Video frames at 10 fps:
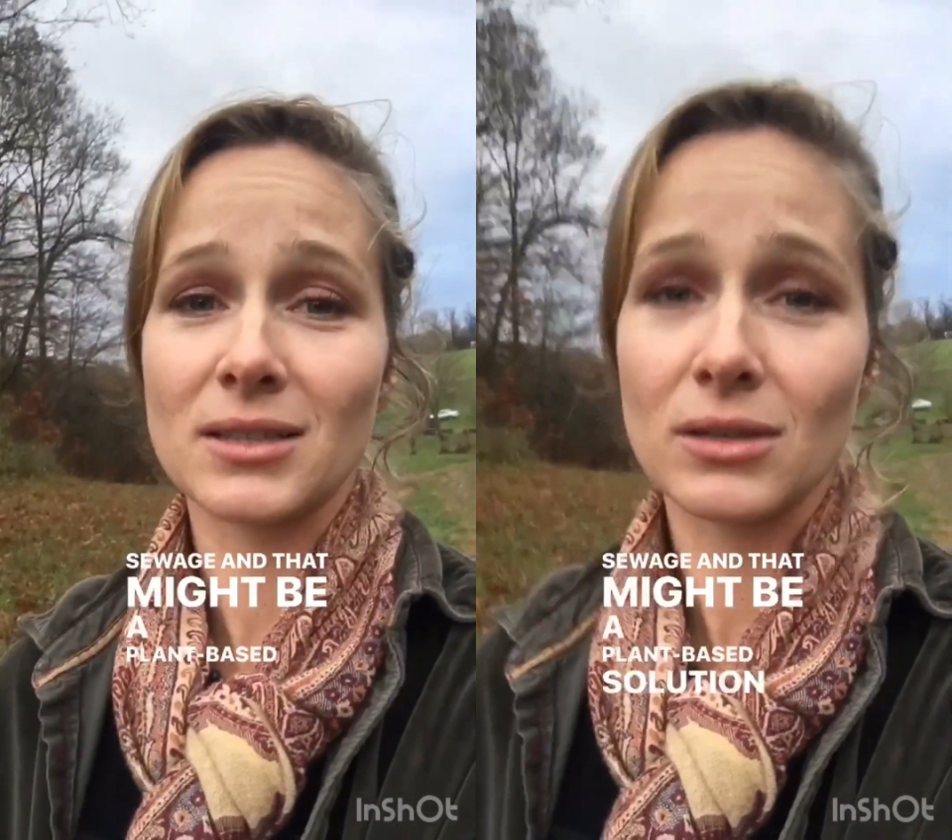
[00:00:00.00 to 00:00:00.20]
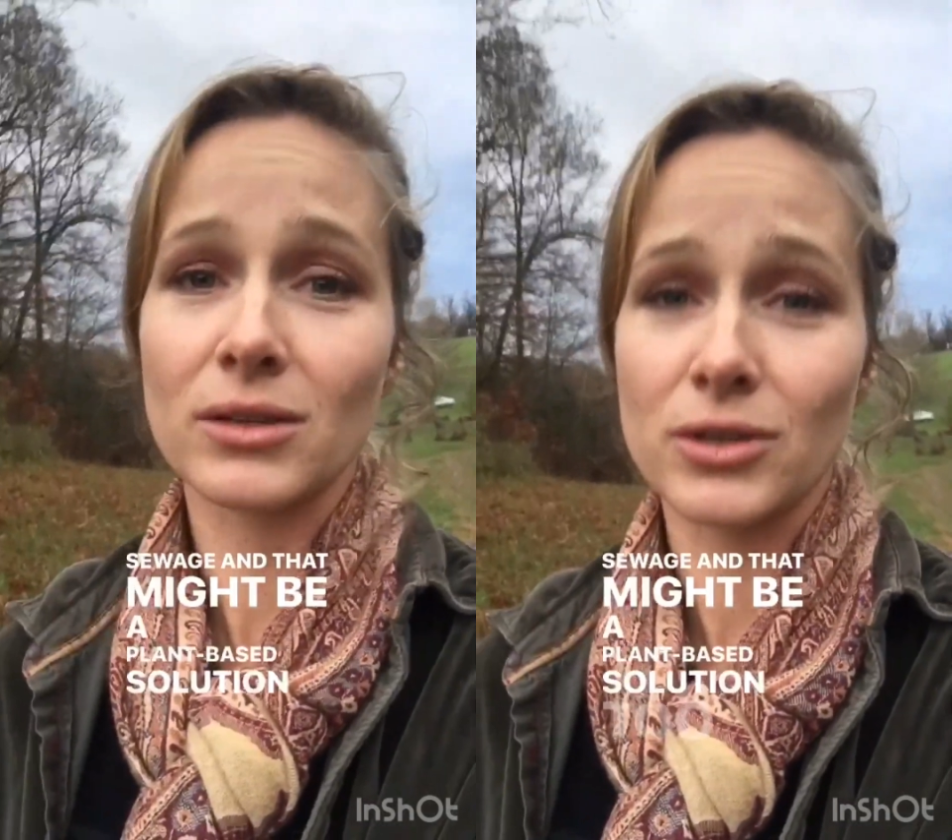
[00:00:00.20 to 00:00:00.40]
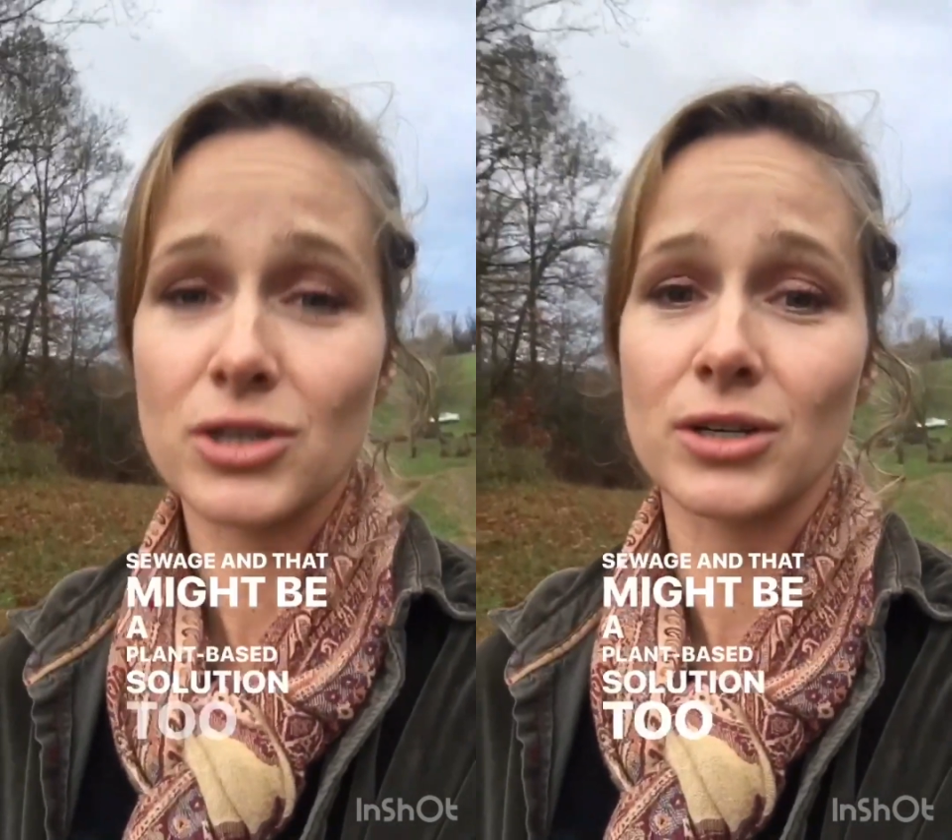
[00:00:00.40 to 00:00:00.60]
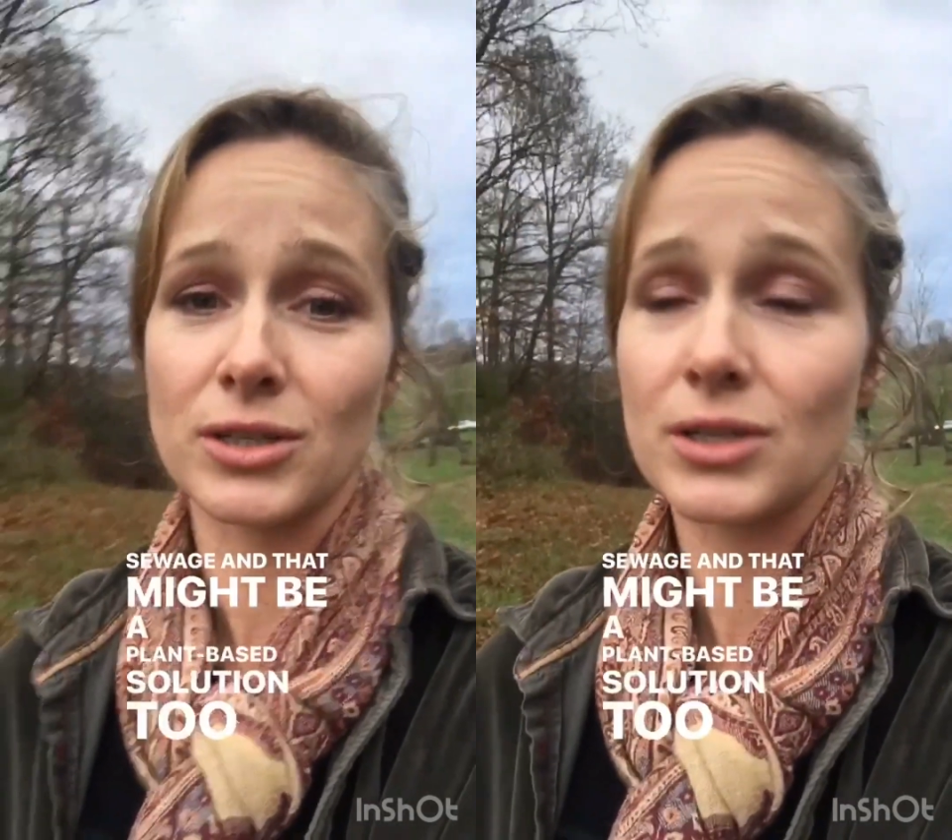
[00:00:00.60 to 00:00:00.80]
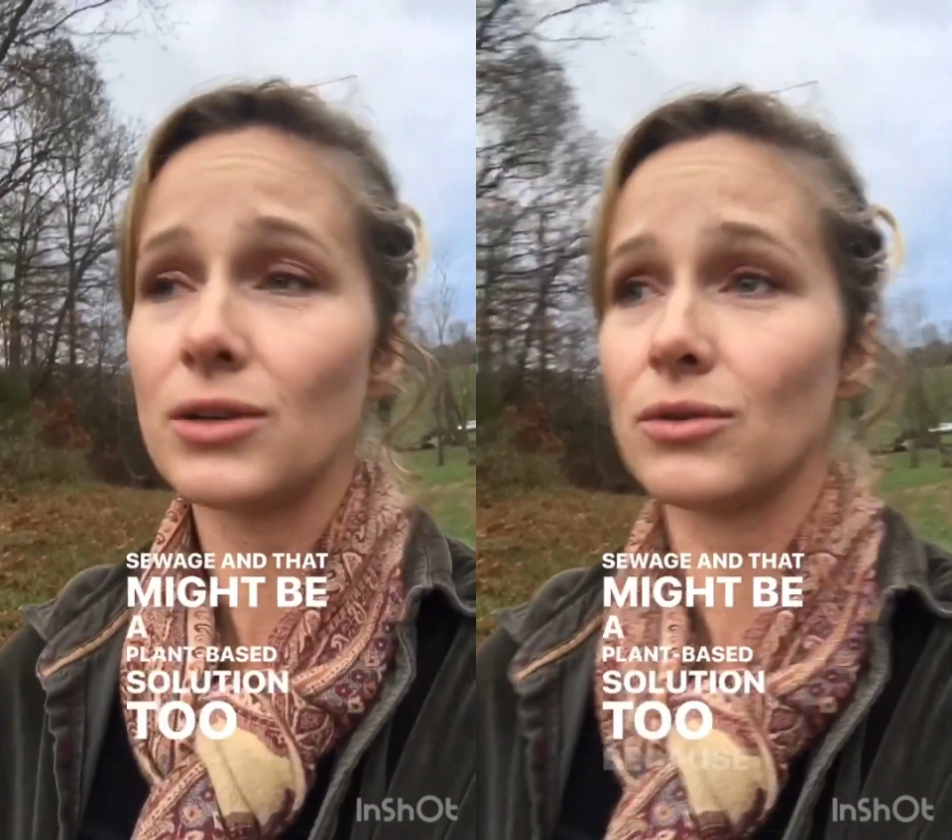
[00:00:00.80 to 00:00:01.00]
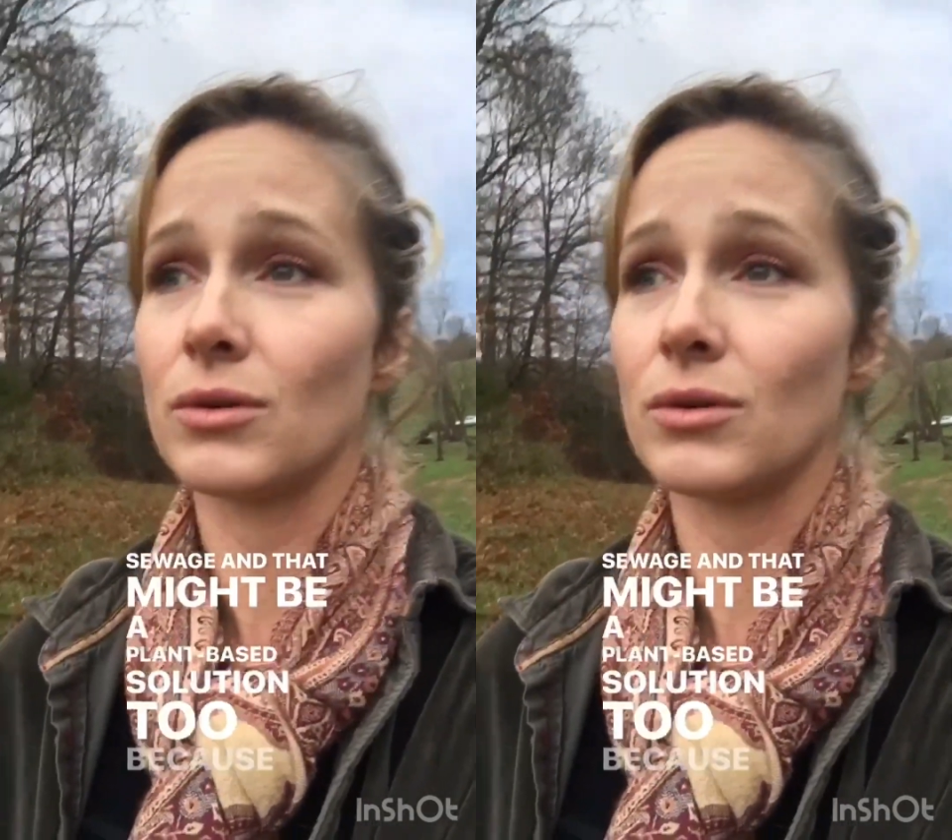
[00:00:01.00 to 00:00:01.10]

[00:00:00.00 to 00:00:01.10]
solution too.